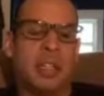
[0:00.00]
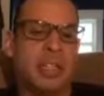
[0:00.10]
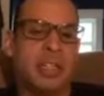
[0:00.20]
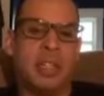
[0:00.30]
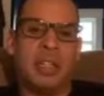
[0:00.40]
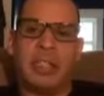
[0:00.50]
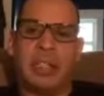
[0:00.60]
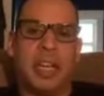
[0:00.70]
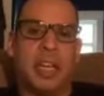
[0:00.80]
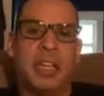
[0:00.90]
Yeah.
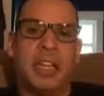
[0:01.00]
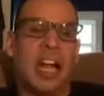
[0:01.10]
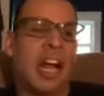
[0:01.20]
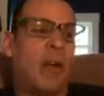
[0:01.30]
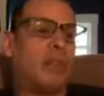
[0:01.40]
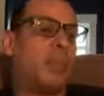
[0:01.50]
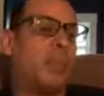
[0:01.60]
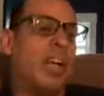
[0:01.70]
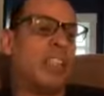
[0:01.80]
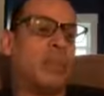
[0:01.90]
I was a basketball
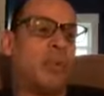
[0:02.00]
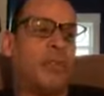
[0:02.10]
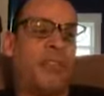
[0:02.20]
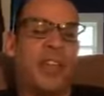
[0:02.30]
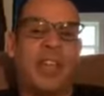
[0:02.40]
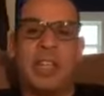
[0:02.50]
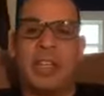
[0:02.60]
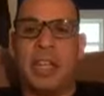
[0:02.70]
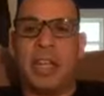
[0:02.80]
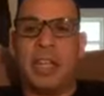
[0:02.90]
fan in in, in
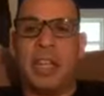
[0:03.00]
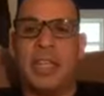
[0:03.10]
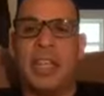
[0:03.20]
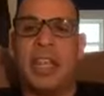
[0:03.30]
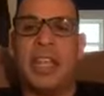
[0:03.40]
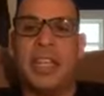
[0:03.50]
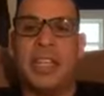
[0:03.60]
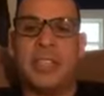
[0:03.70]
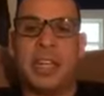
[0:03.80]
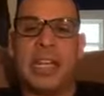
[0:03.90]
the eighties, like
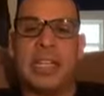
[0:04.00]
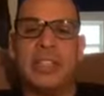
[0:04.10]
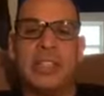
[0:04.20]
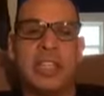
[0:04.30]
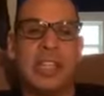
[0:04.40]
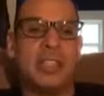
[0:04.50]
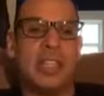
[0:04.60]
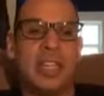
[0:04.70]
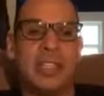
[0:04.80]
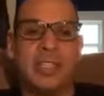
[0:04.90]
eighty-six,
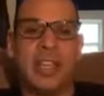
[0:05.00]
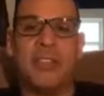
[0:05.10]
eighty-seven.